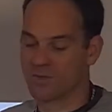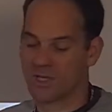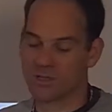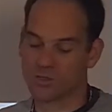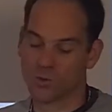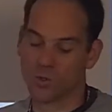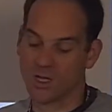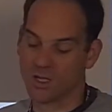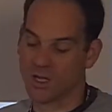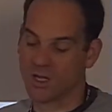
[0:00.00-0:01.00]
of another
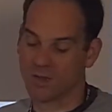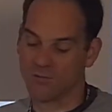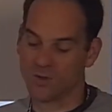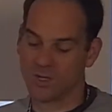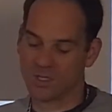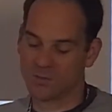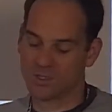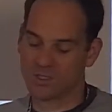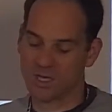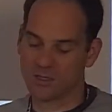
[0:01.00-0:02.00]
story. Like if you actually want
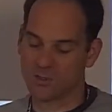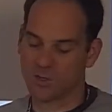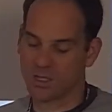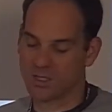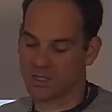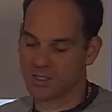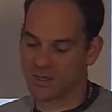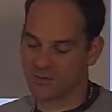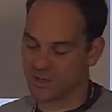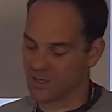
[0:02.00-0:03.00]
to start storing these things,
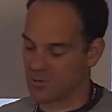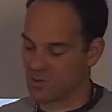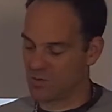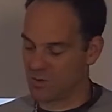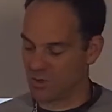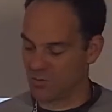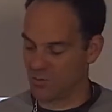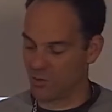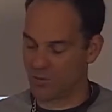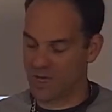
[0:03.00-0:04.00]
you have to think a bit
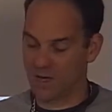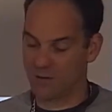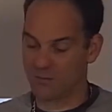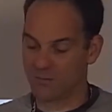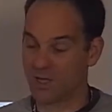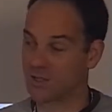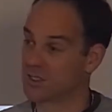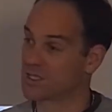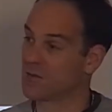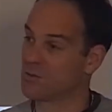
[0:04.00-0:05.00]
more about it rather than
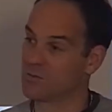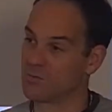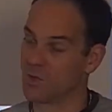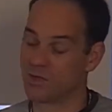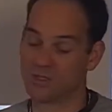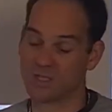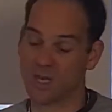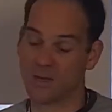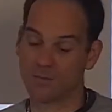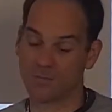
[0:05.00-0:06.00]
just keep them on the
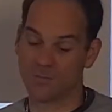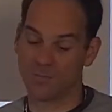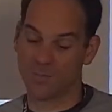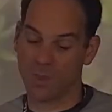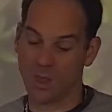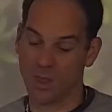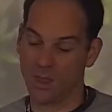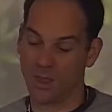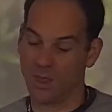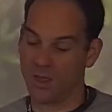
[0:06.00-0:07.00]
stack.
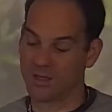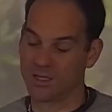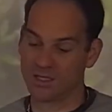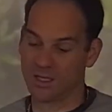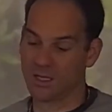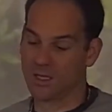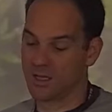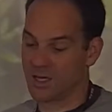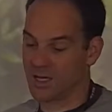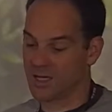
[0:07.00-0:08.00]
There's a little
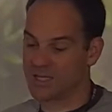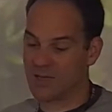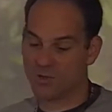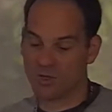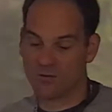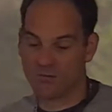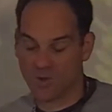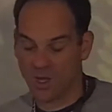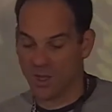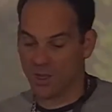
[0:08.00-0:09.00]
example of
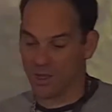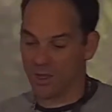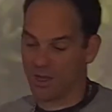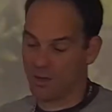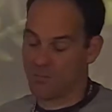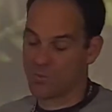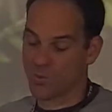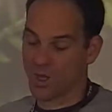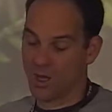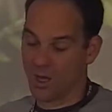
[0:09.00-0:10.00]

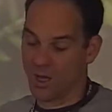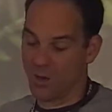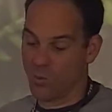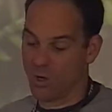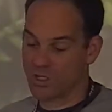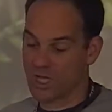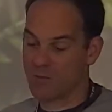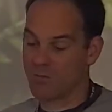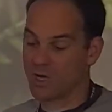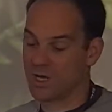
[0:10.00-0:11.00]
a watch
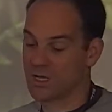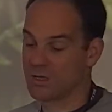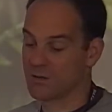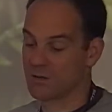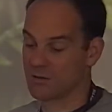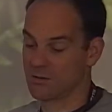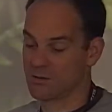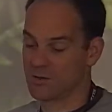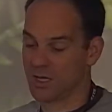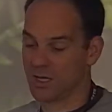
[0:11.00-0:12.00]
app running
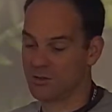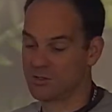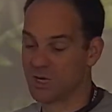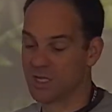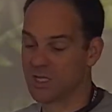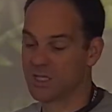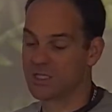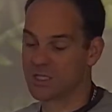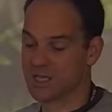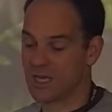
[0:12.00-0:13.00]
directly. This is an